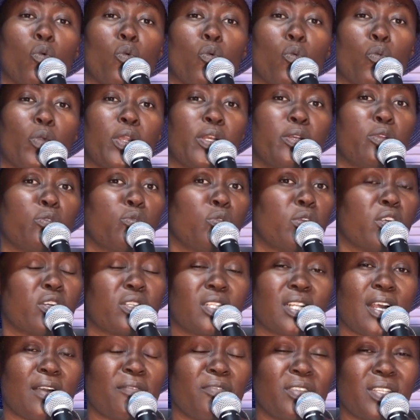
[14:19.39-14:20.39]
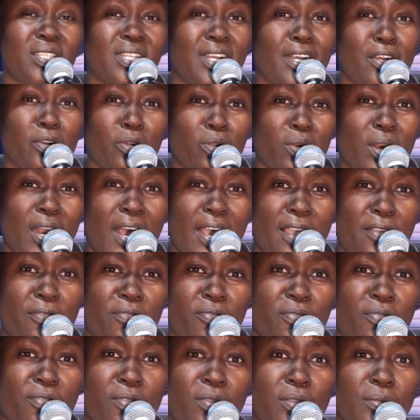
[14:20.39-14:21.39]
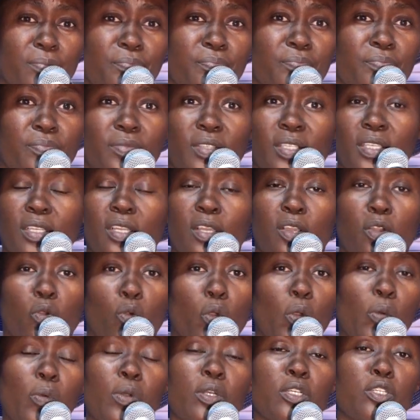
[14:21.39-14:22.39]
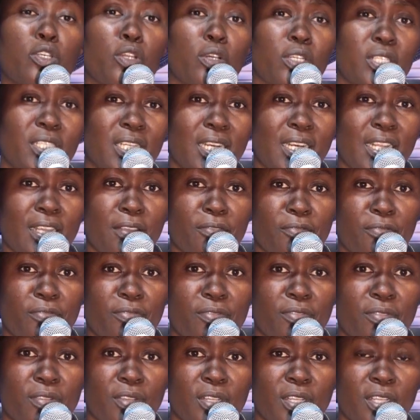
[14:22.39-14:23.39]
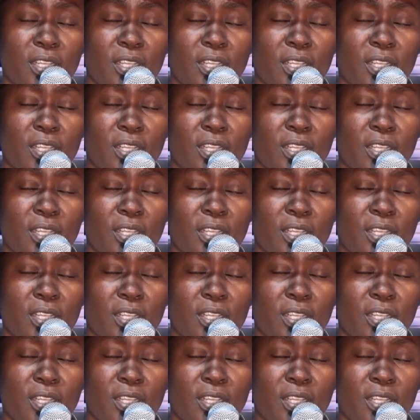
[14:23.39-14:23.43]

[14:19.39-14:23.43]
we will not have eternal life. We will not live.